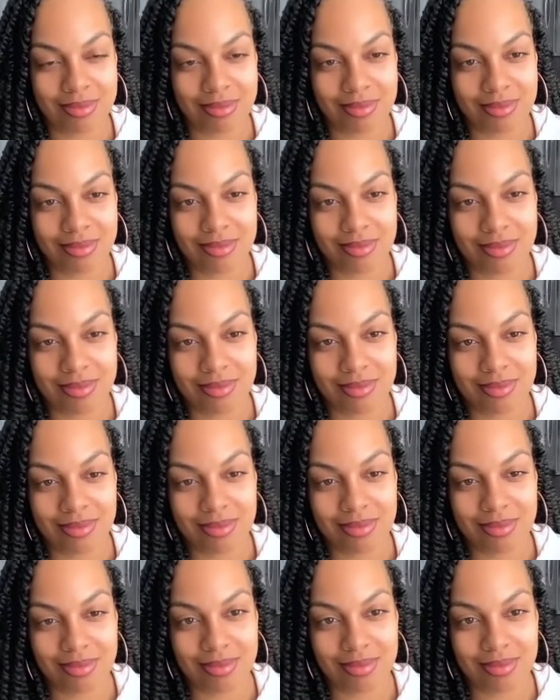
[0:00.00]

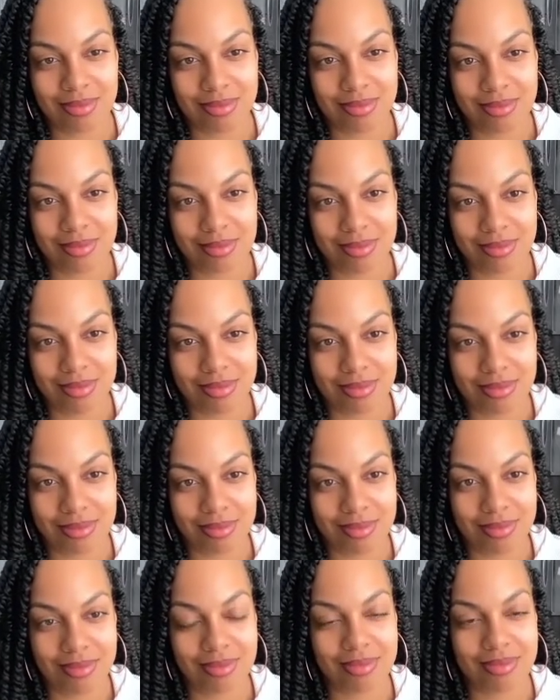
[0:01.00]

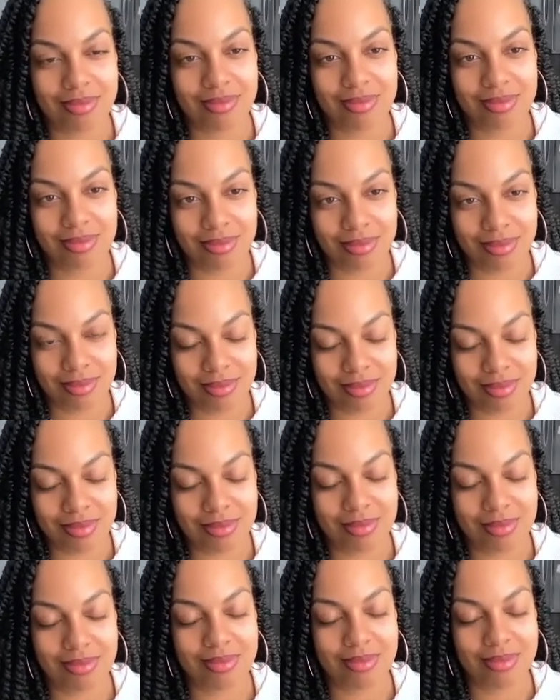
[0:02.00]

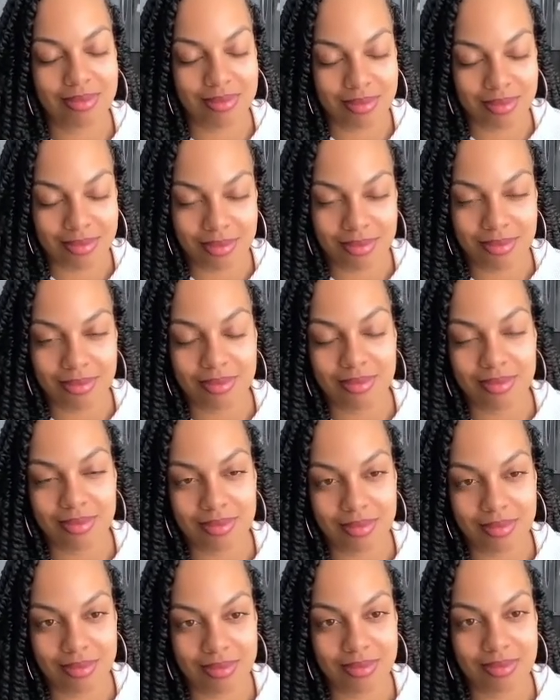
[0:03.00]

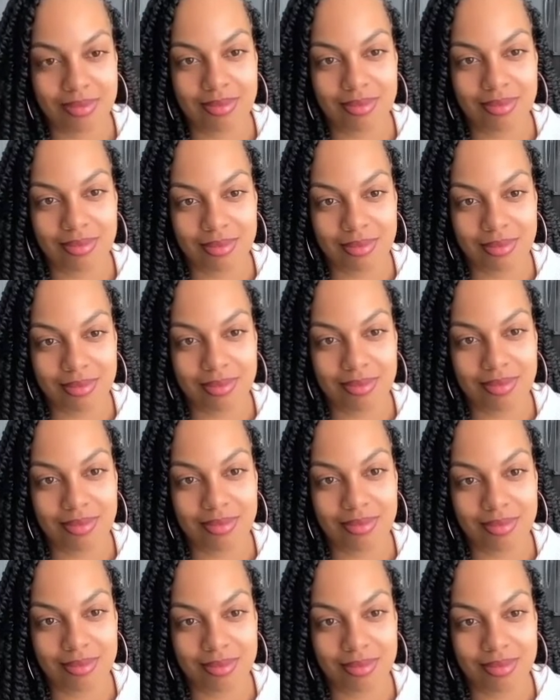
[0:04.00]

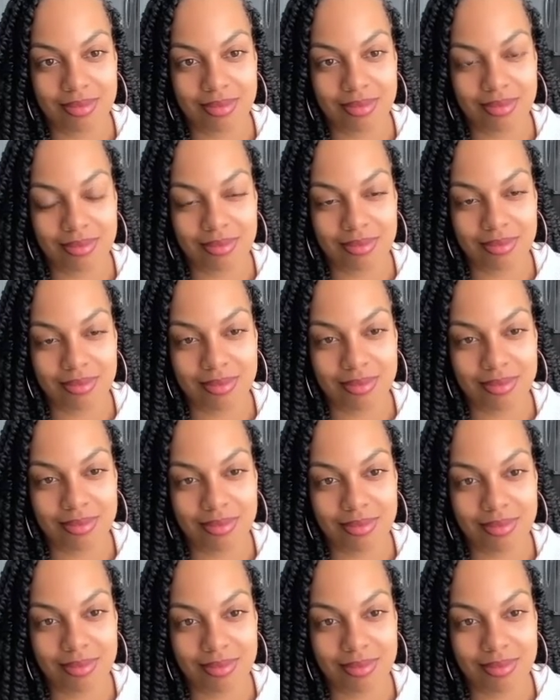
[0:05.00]

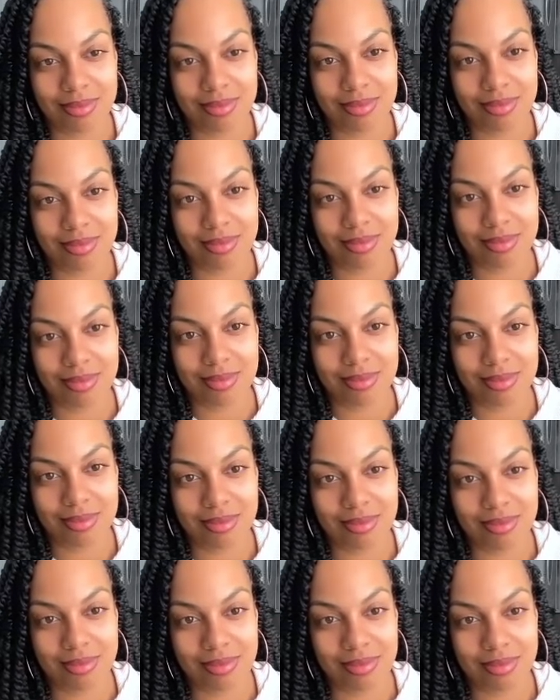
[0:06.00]

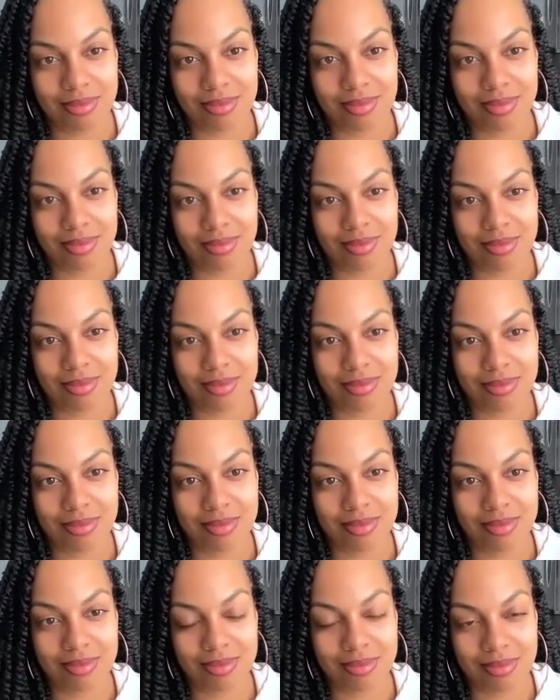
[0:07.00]
This person isn't speaking.